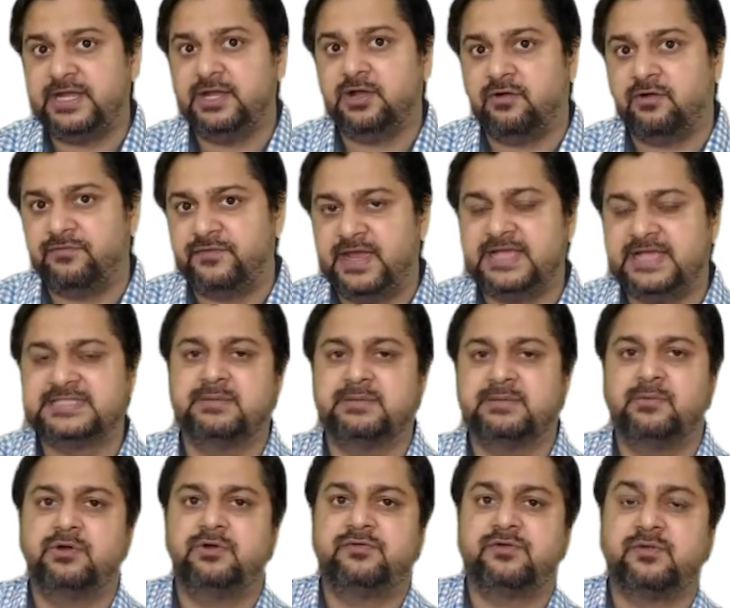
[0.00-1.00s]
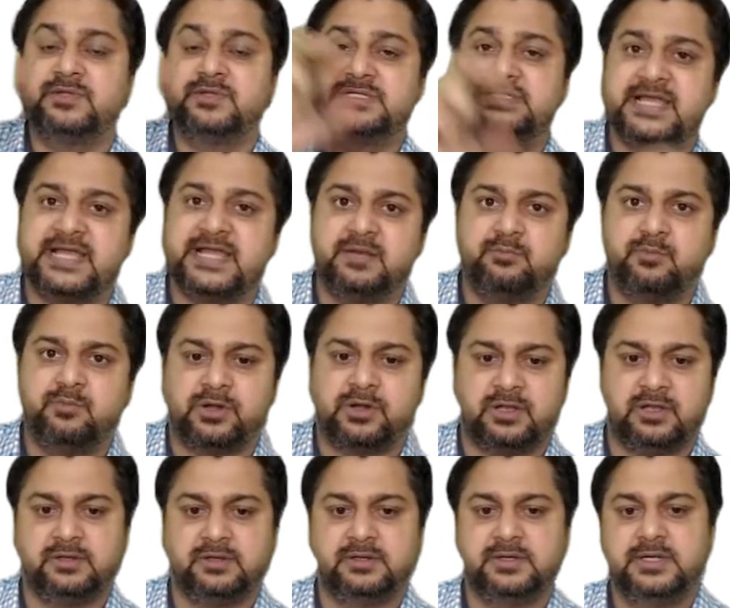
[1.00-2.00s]
of X amount from the second bottle.
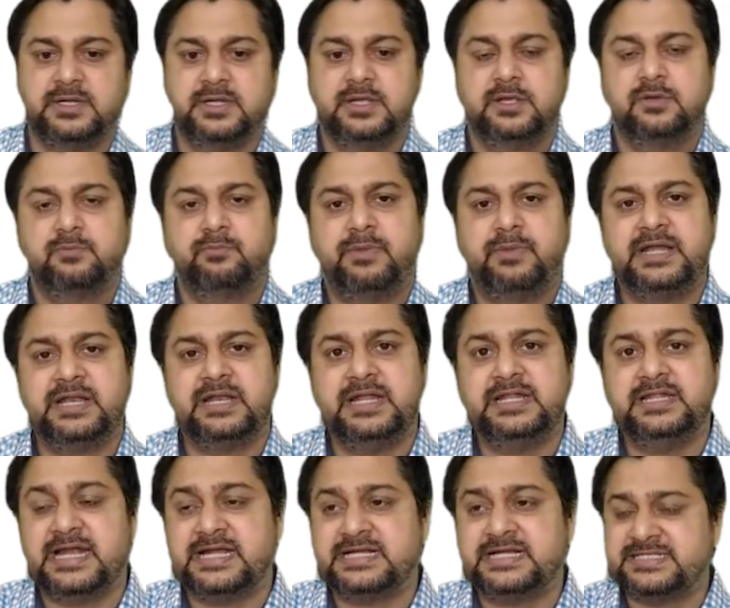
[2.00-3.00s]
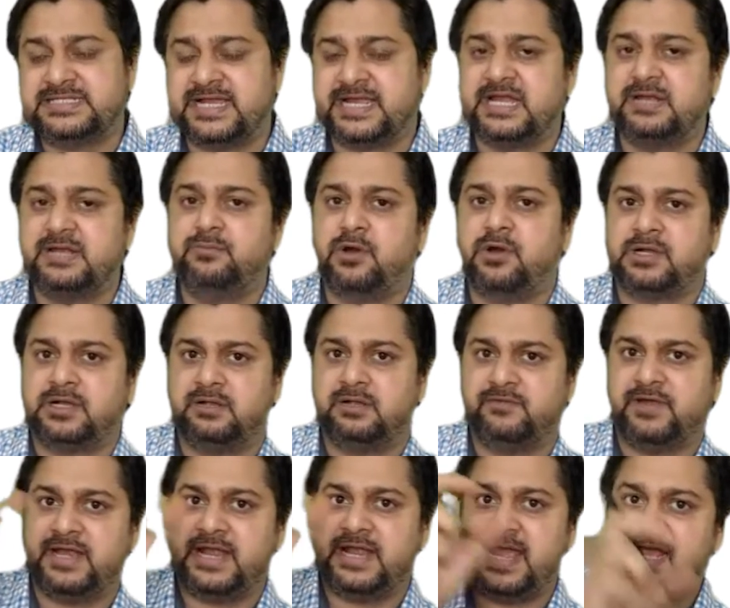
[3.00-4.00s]
But in that second bottle,
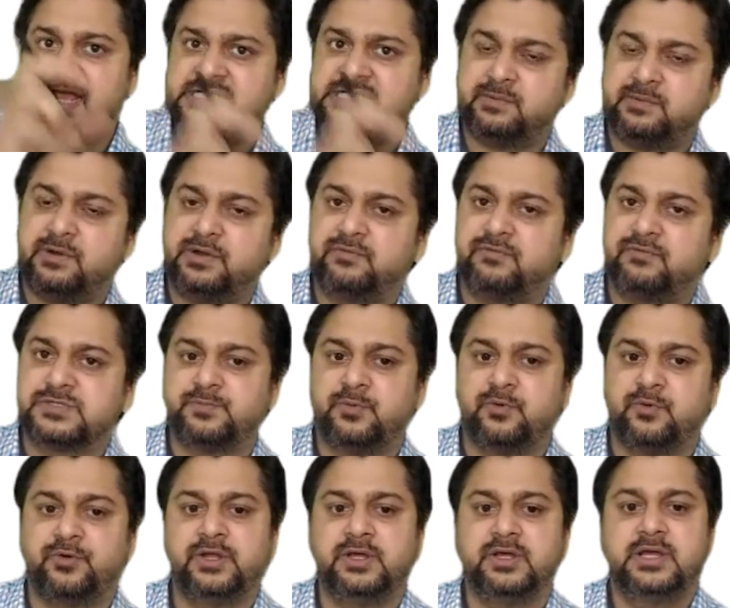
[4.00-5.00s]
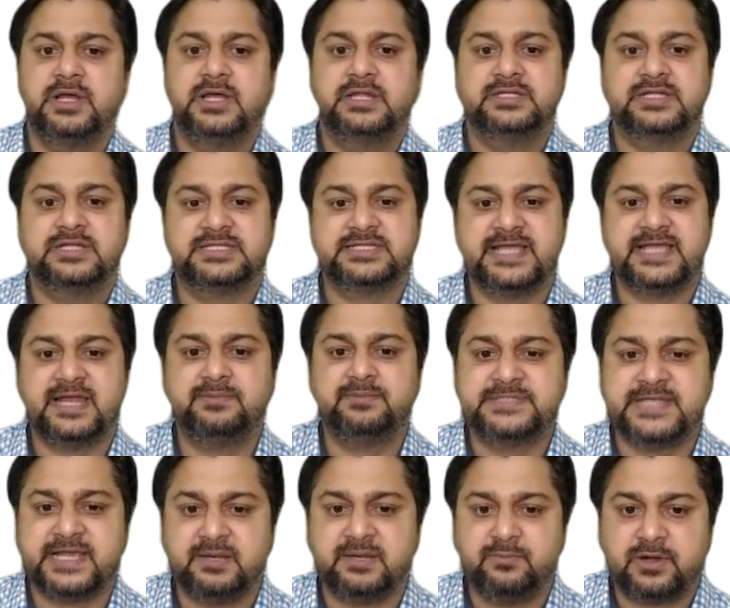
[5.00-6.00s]
when X amount was poured, the
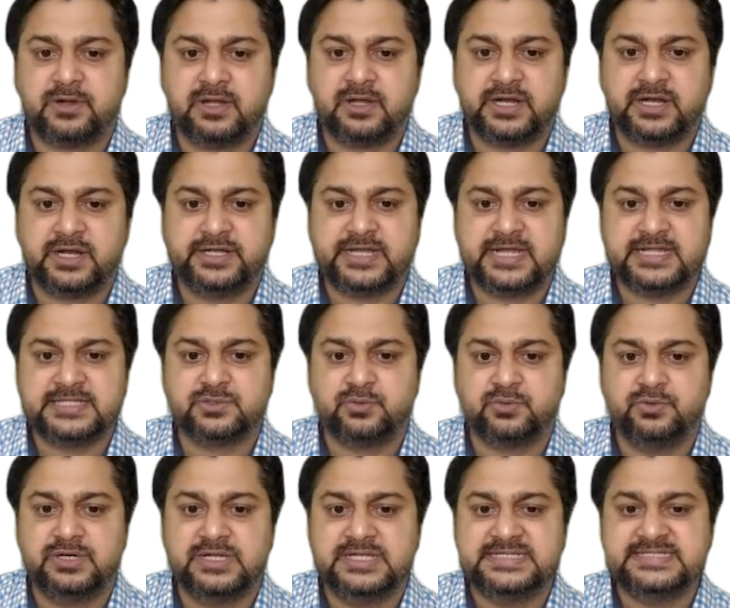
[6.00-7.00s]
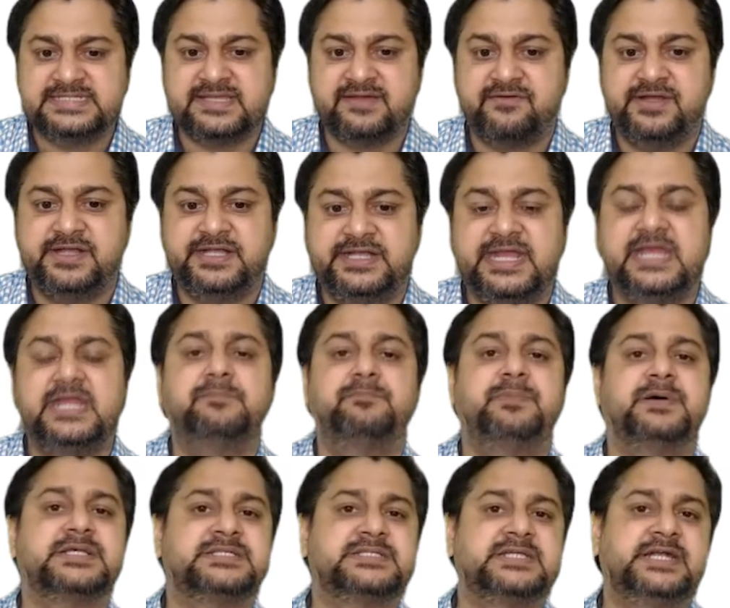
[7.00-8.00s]
second bottle contains only
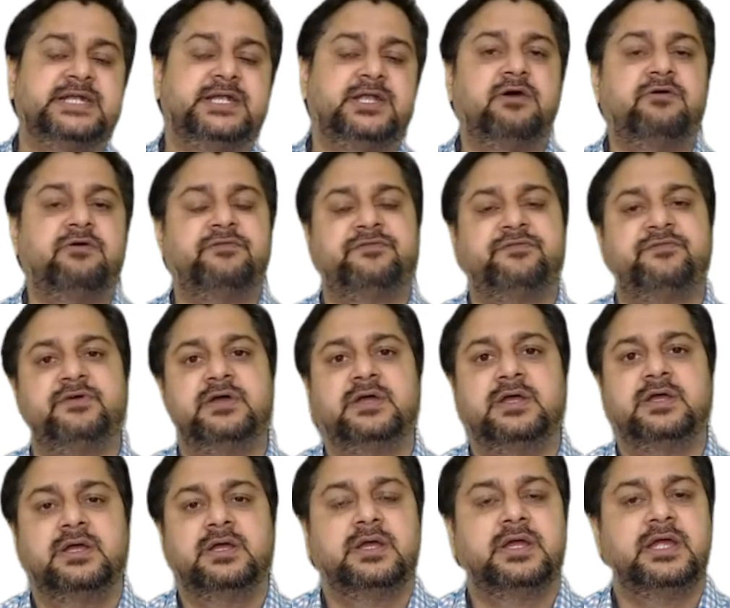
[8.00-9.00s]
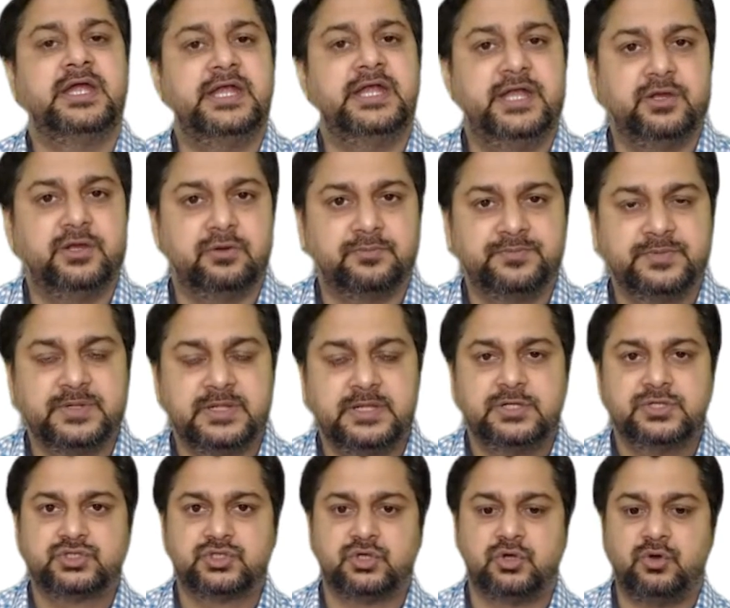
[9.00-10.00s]
17% of indigo.
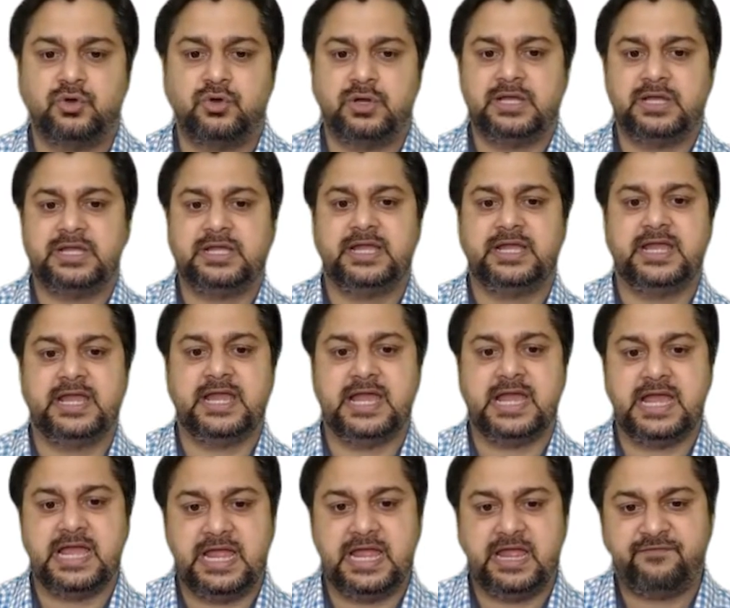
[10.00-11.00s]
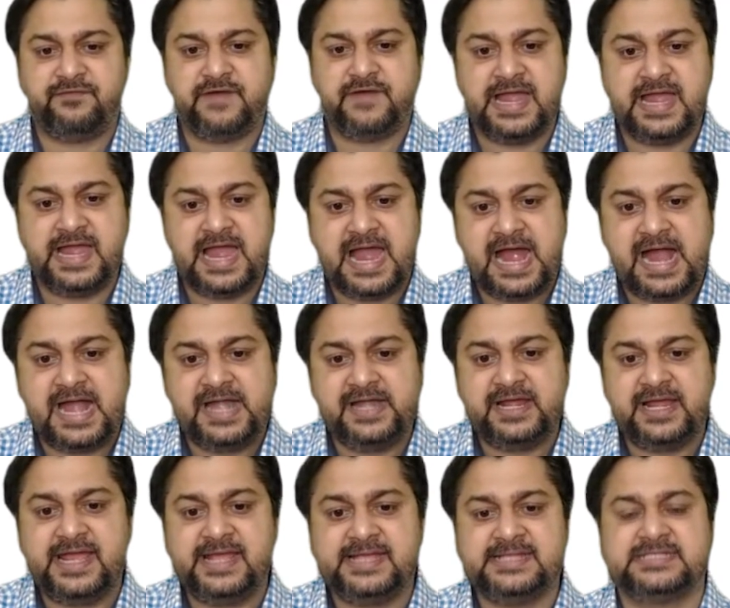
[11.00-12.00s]
So if I add
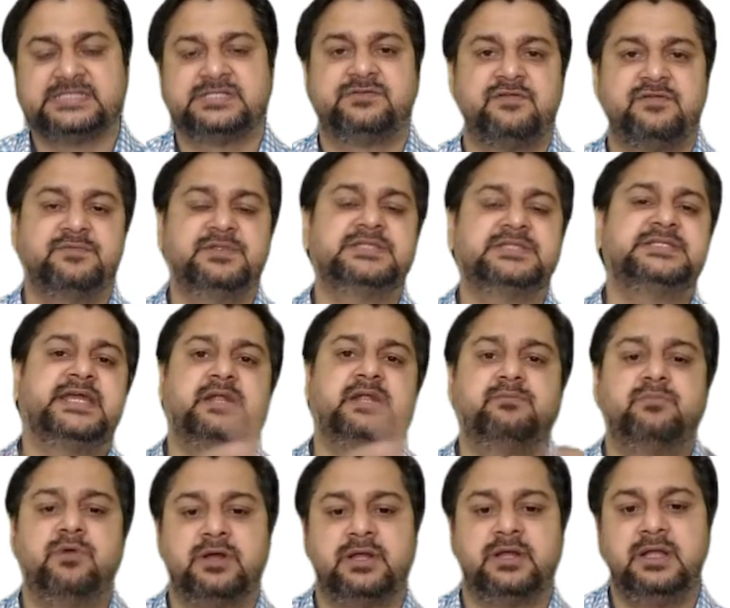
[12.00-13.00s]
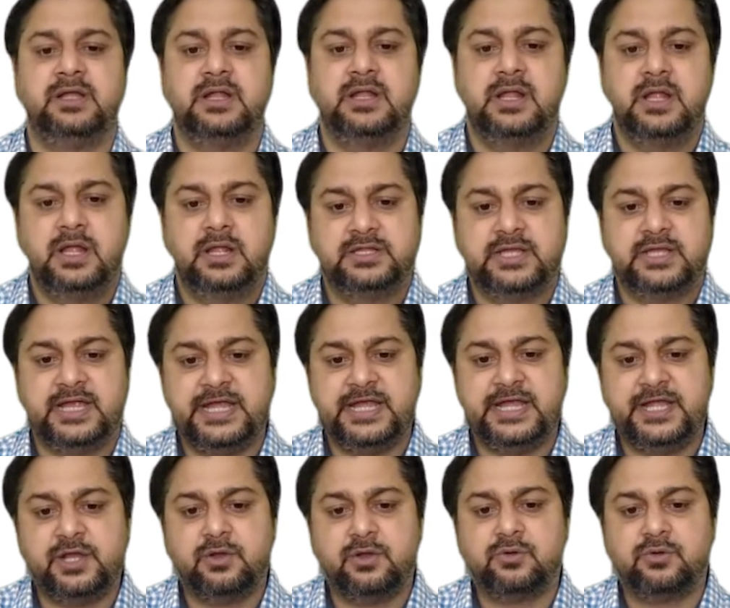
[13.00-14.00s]
X from the second bottle, the
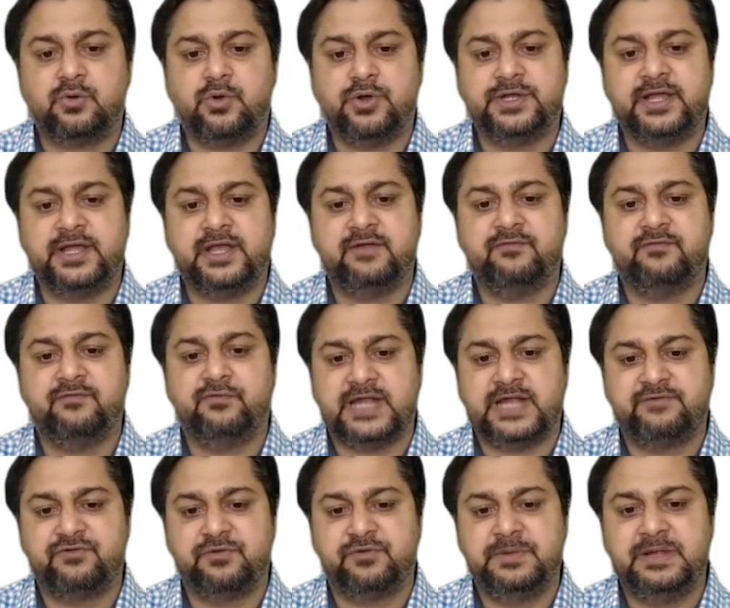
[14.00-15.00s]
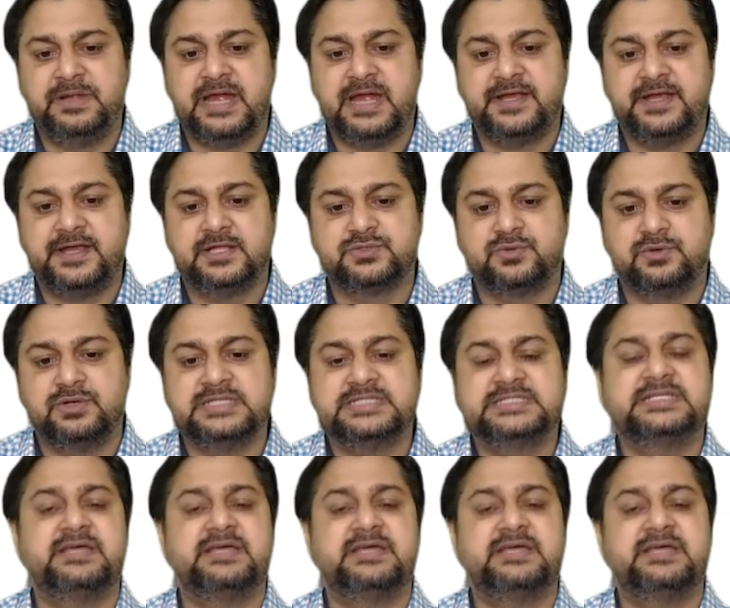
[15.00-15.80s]
indigo quantity that would be added is only